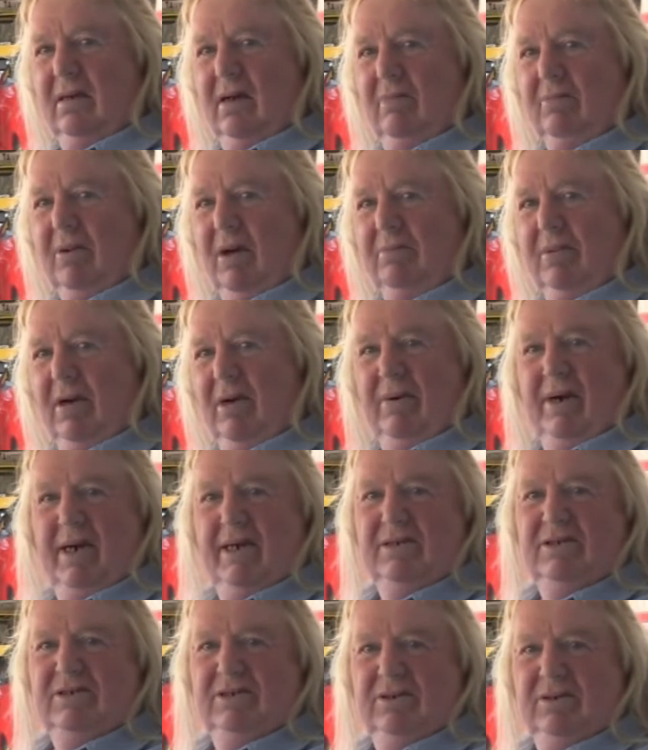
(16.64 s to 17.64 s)
I'm on my
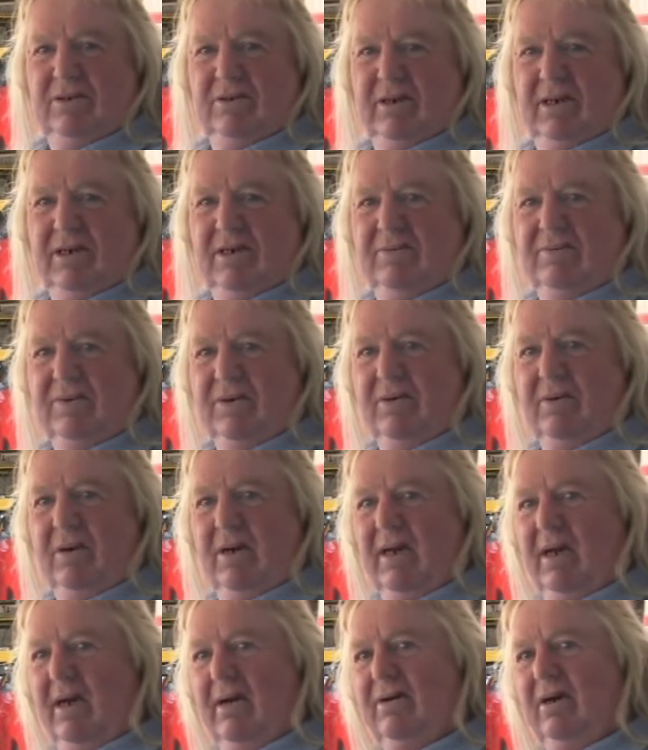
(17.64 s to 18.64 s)
way to interview
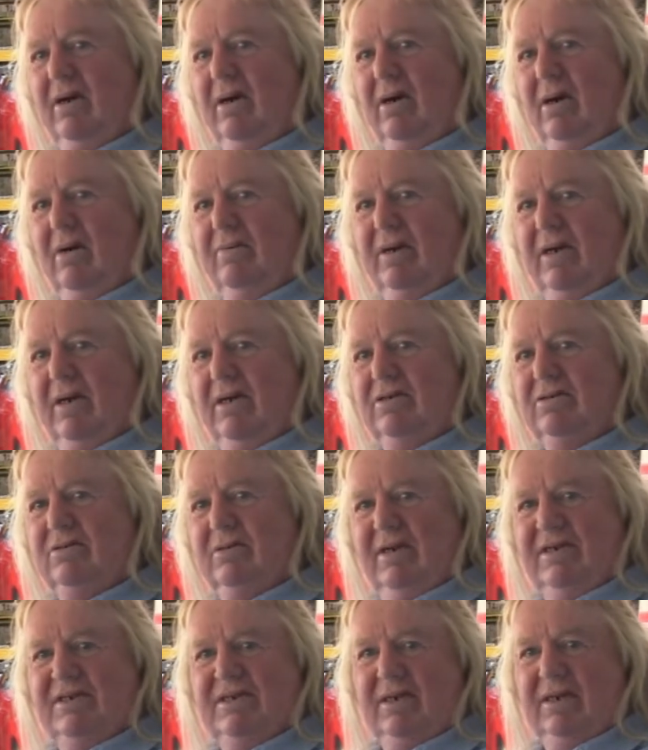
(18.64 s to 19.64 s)
an owner of an
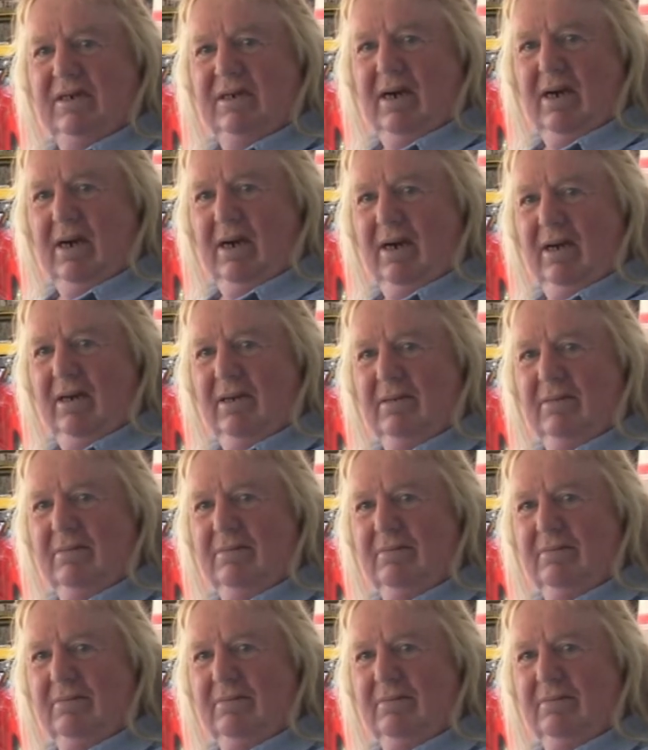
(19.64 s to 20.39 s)
interesting car.